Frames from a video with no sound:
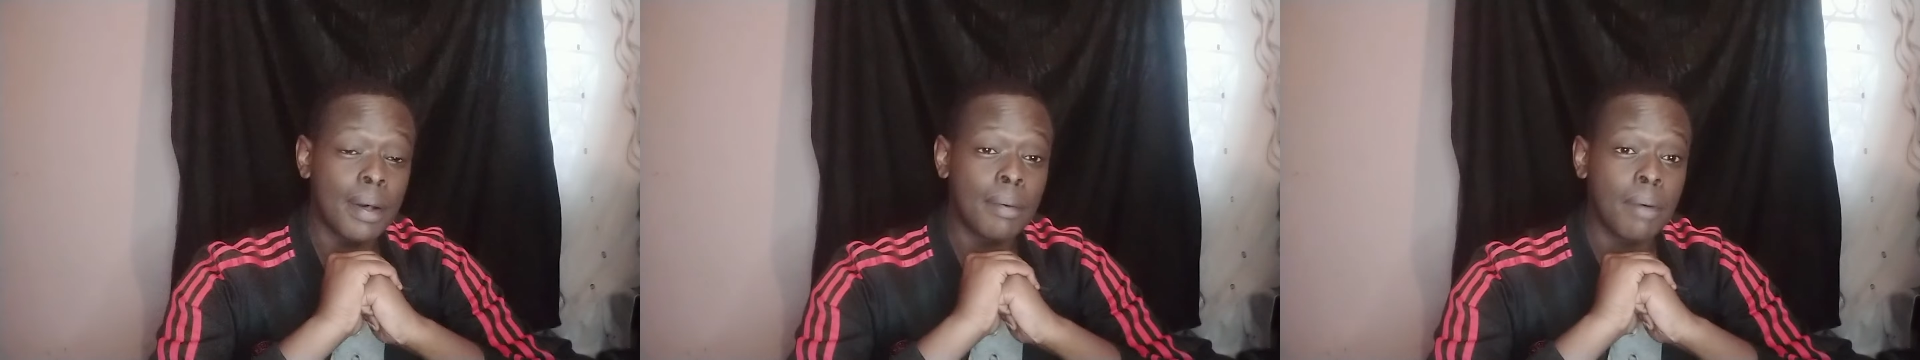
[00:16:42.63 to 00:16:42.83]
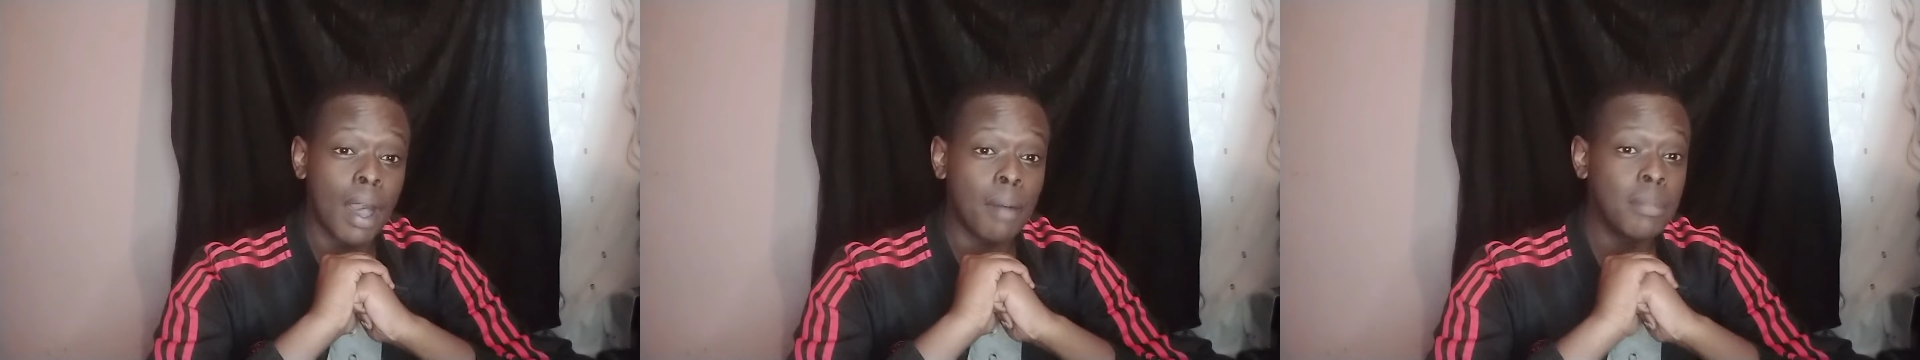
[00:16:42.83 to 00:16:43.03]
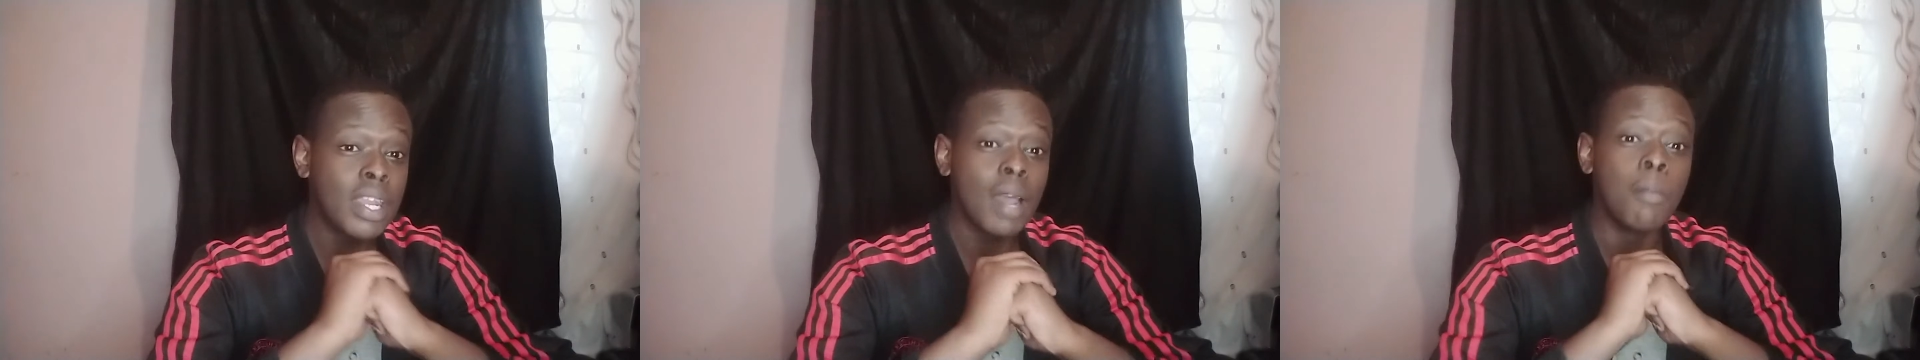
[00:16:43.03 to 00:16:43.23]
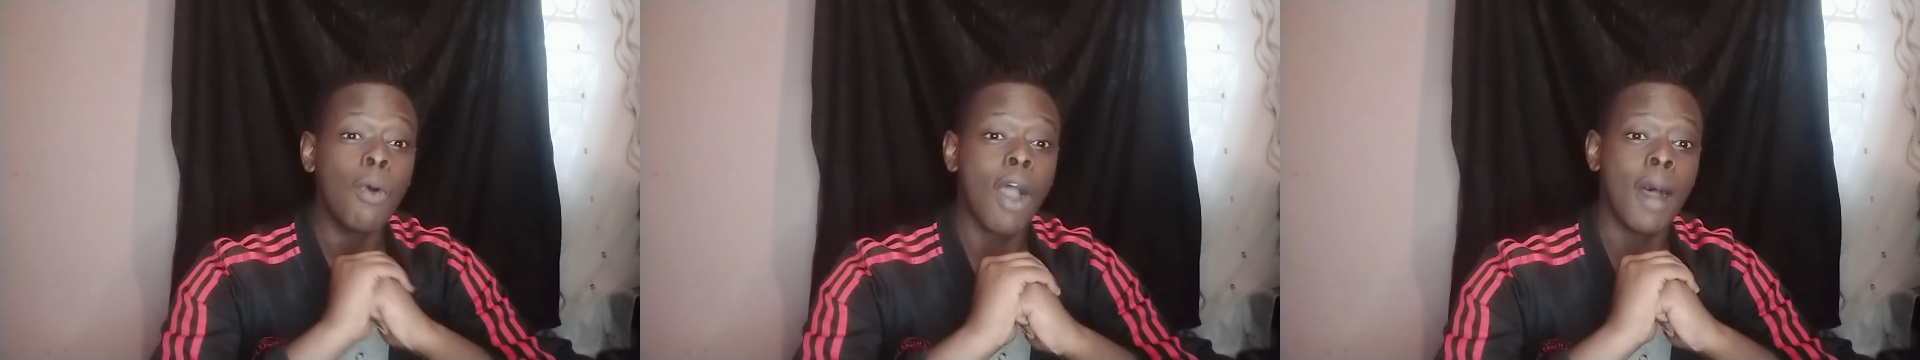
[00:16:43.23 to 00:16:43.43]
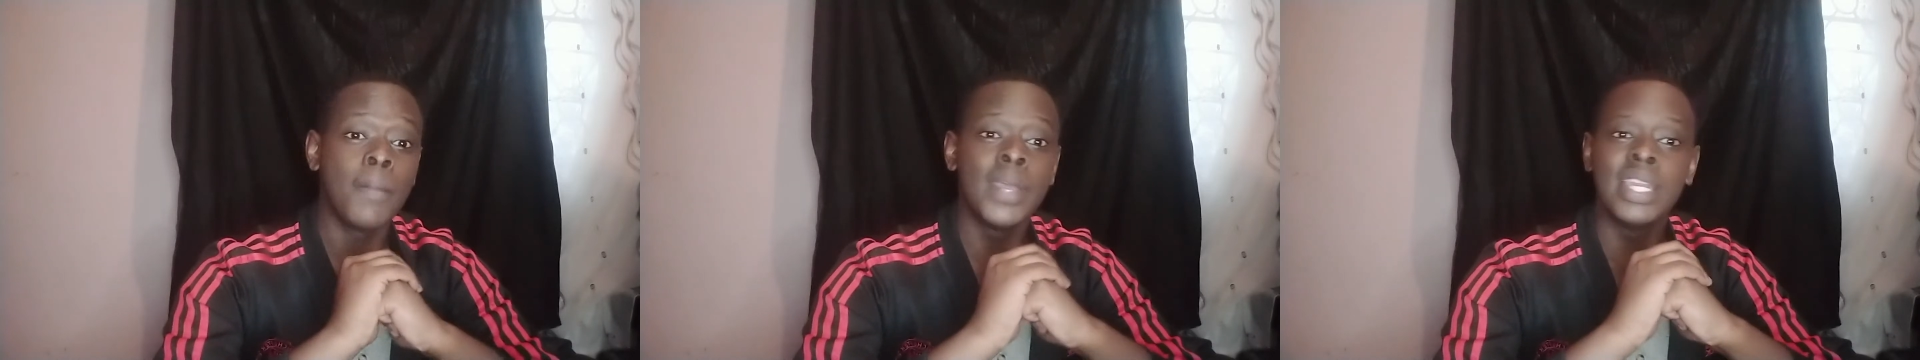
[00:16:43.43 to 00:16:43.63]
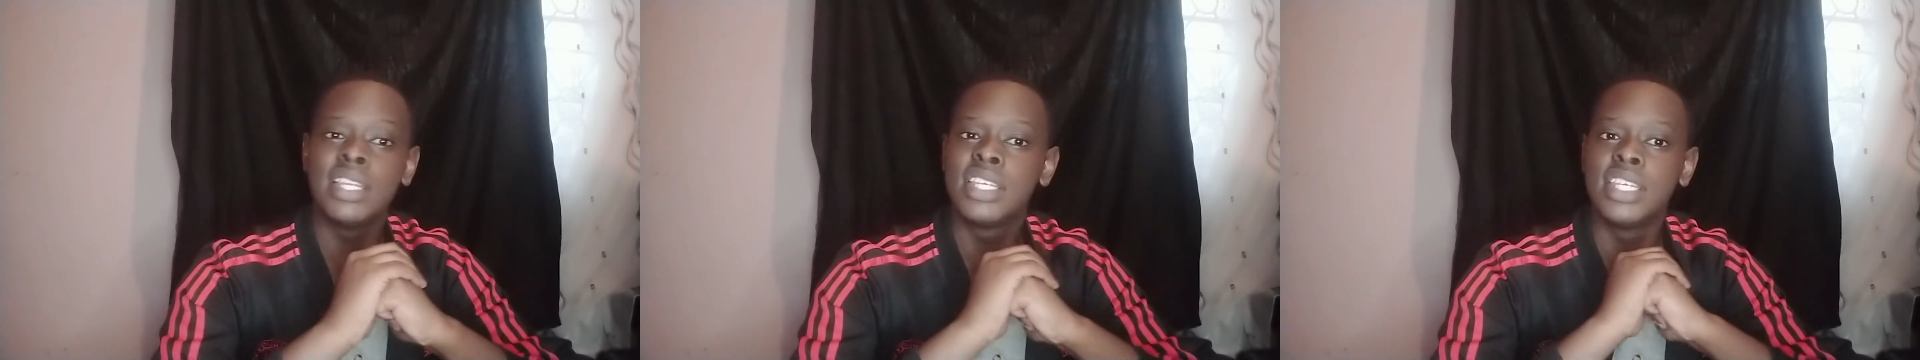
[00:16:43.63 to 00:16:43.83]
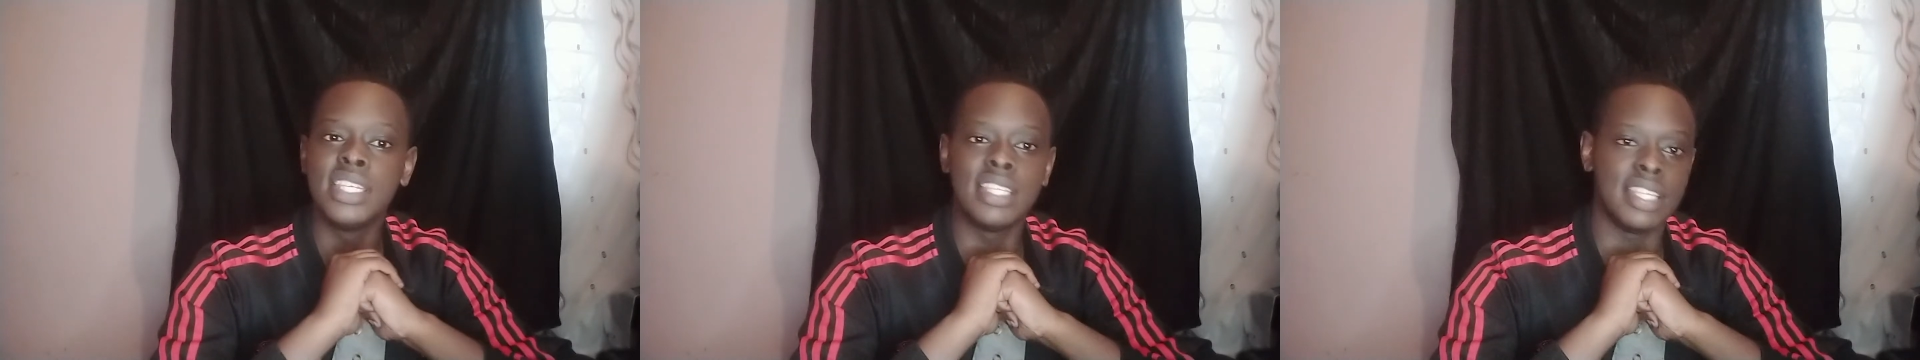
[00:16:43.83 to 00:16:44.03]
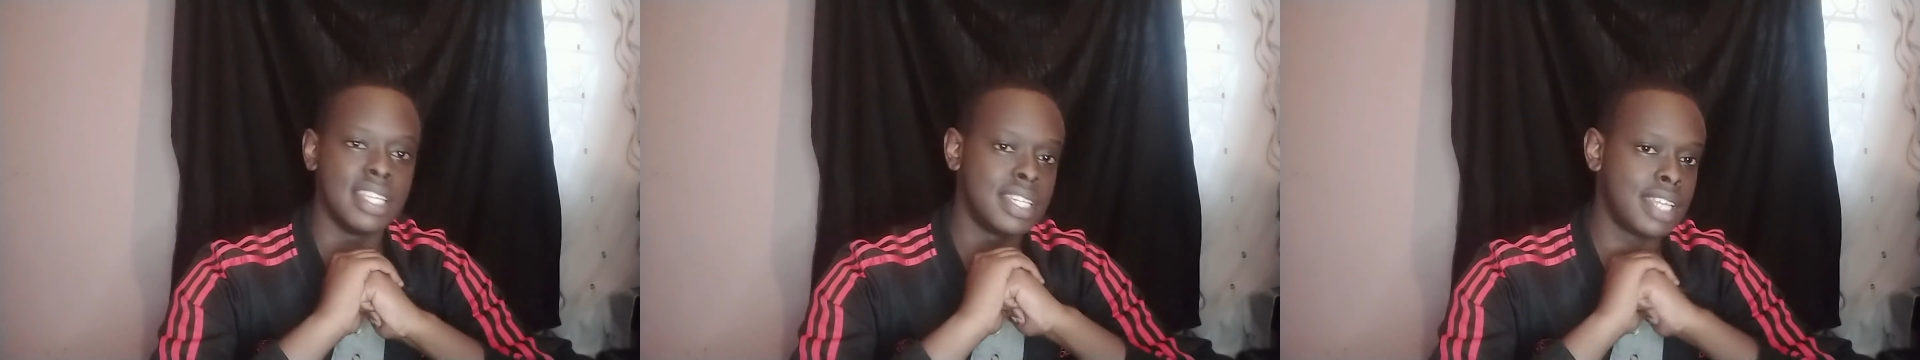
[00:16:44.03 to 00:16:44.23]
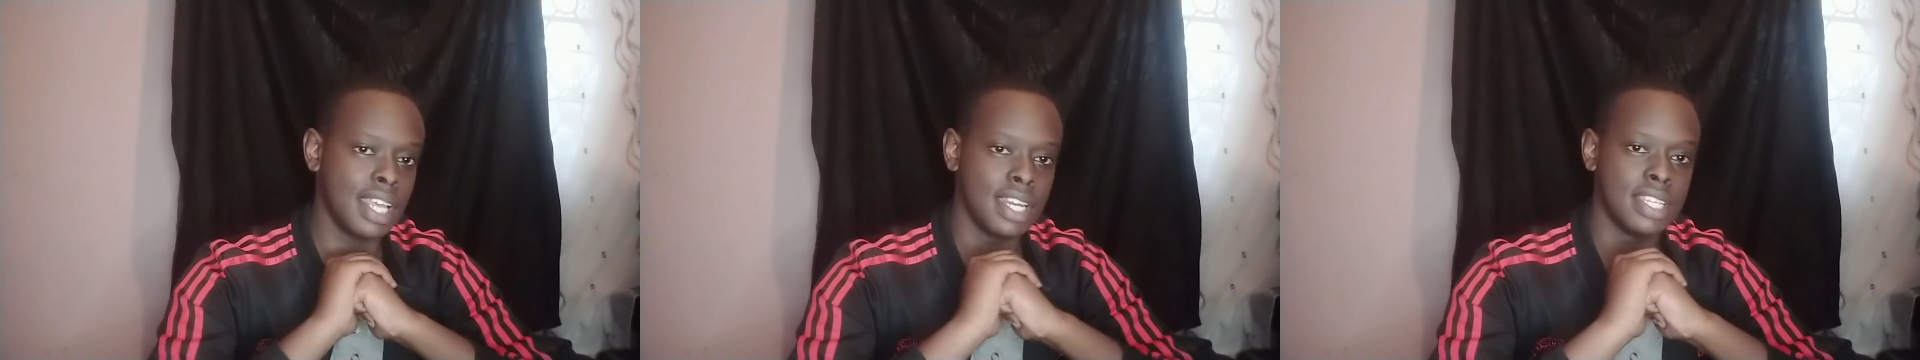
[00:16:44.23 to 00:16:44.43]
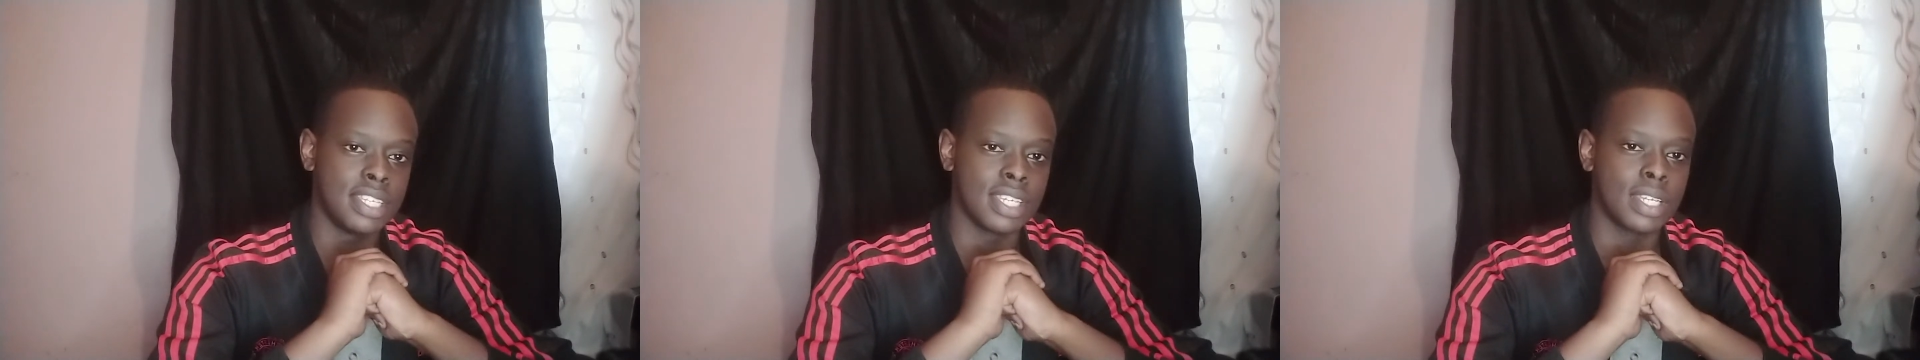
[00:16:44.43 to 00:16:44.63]
Amina Mohammed, she's
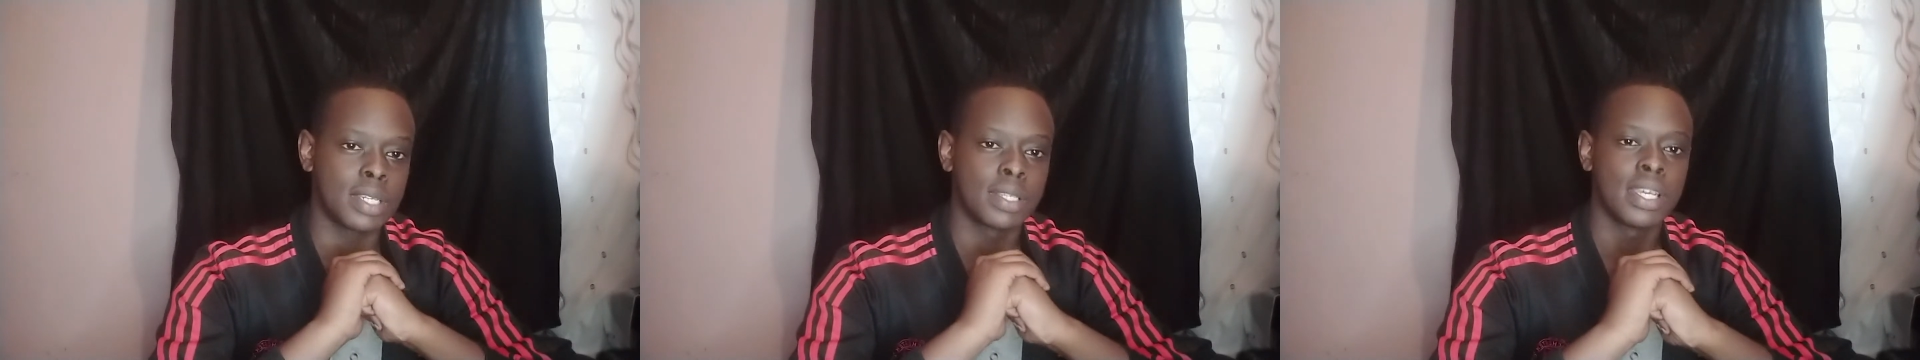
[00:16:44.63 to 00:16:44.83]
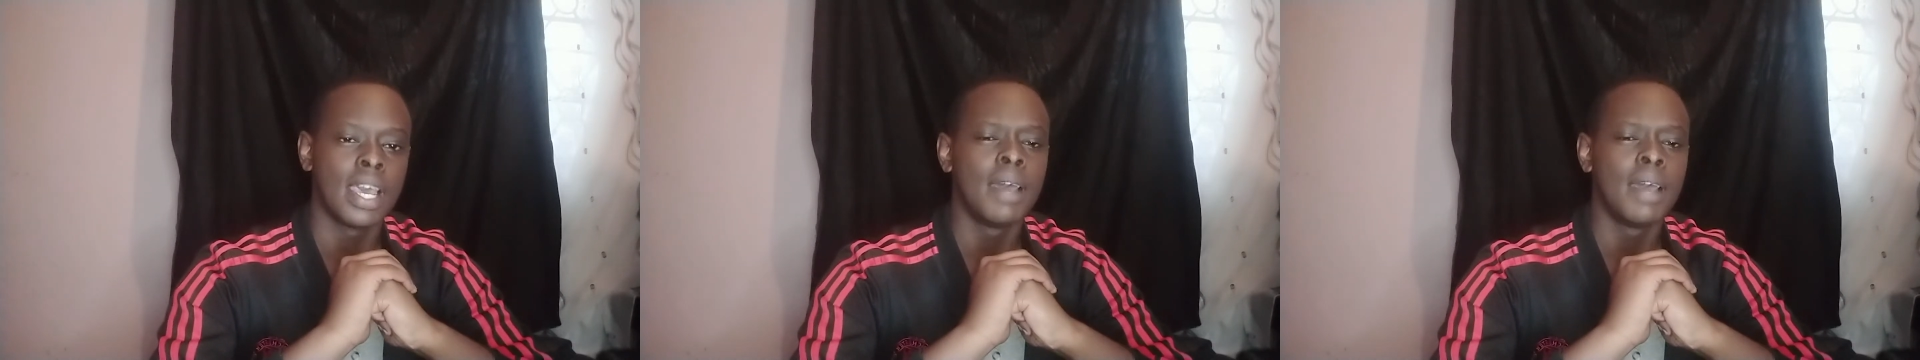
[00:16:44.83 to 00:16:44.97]
intelligent,